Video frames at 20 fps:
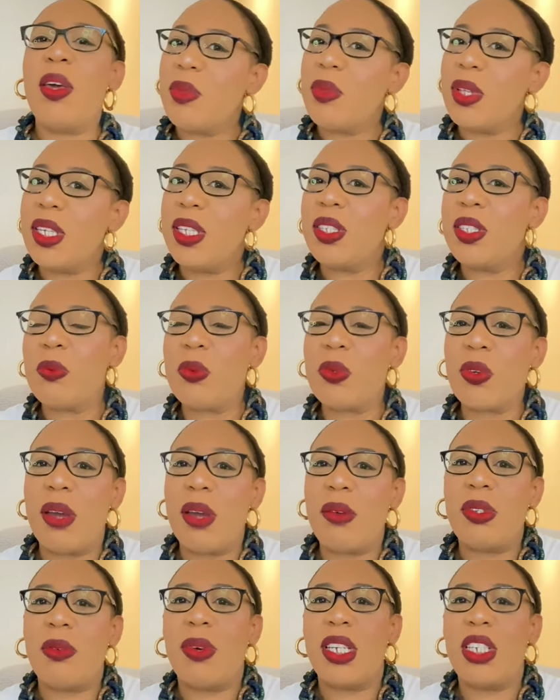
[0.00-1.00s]
please
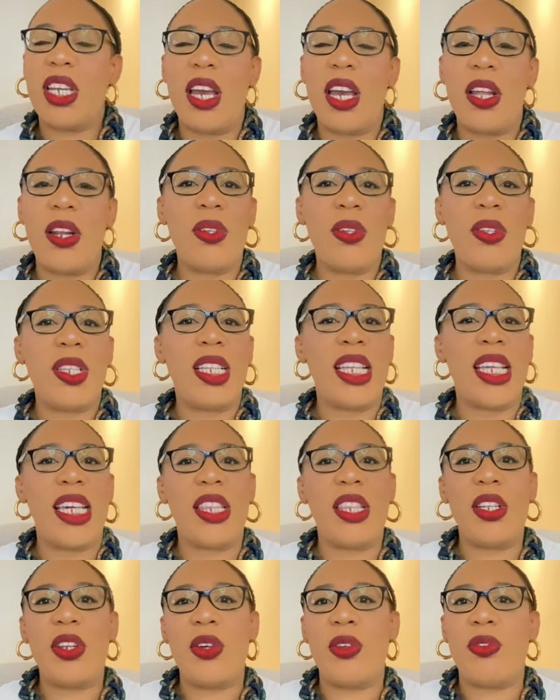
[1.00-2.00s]
subscribe to my channel, click
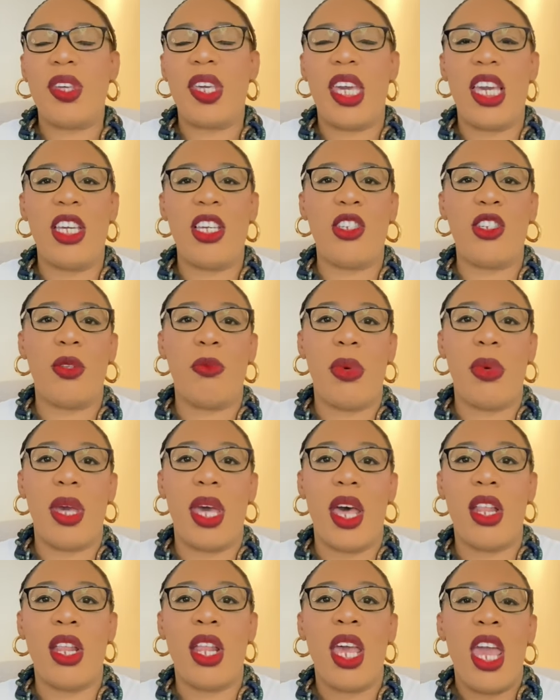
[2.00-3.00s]
the notification
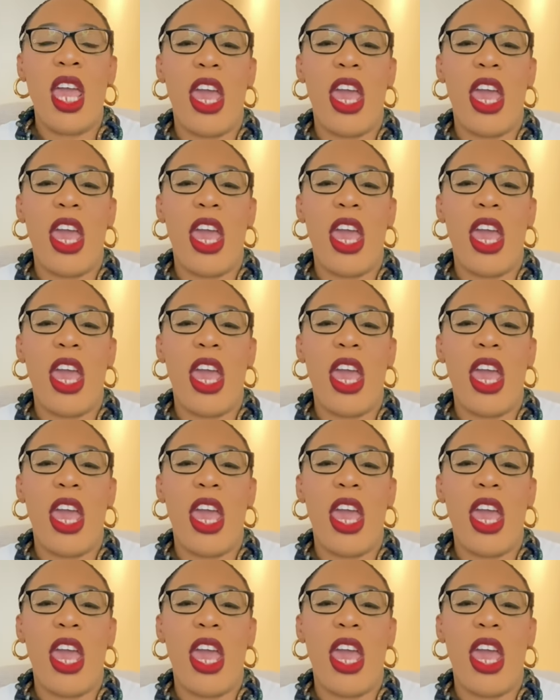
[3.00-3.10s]
bell,